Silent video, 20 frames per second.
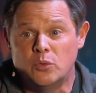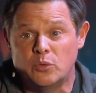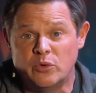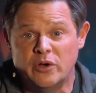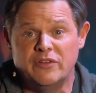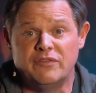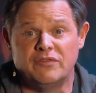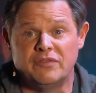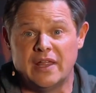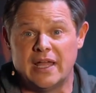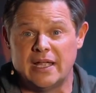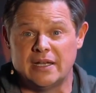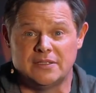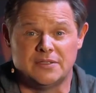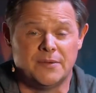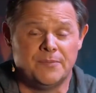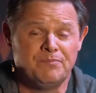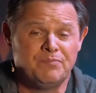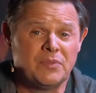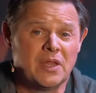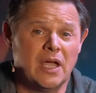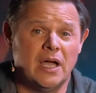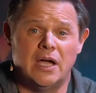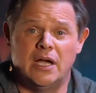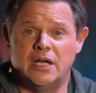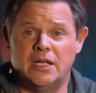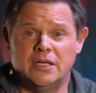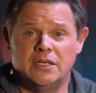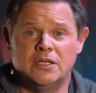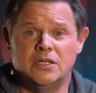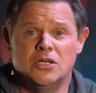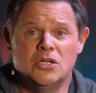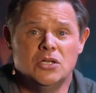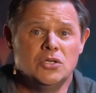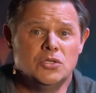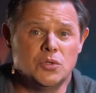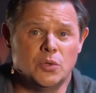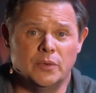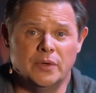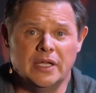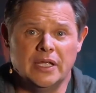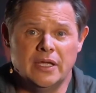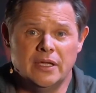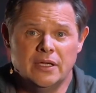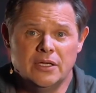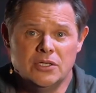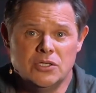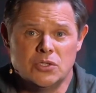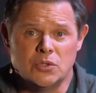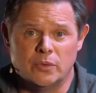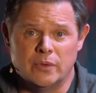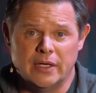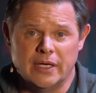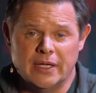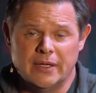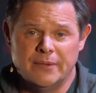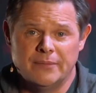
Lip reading: reflect on 2020.